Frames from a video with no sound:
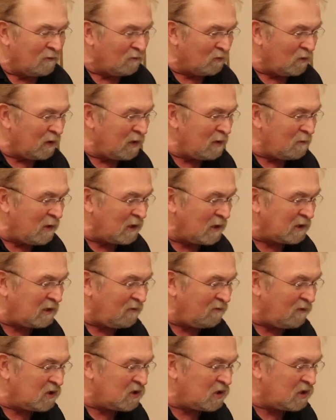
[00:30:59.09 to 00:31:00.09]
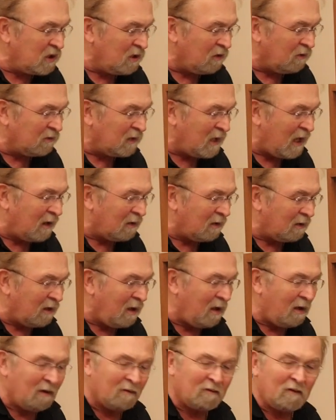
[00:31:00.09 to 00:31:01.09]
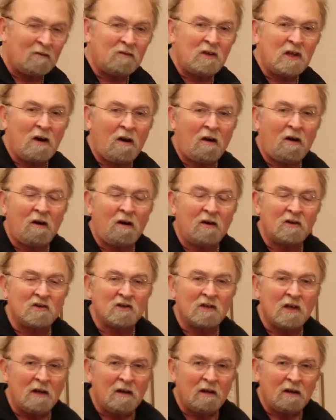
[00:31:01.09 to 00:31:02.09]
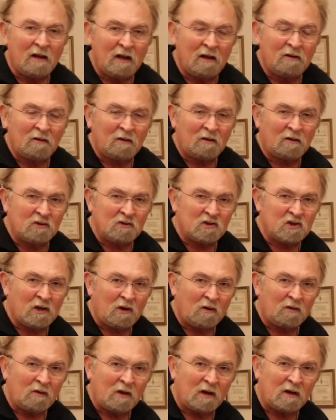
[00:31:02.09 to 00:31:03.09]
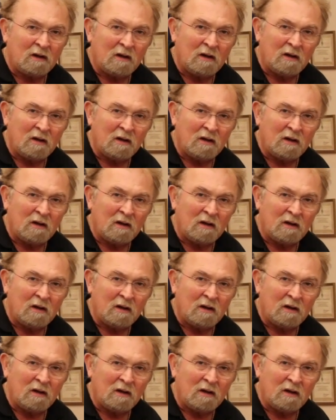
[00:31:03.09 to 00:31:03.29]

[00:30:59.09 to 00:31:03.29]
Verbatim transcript: really must have instilled that love of the arts into her children.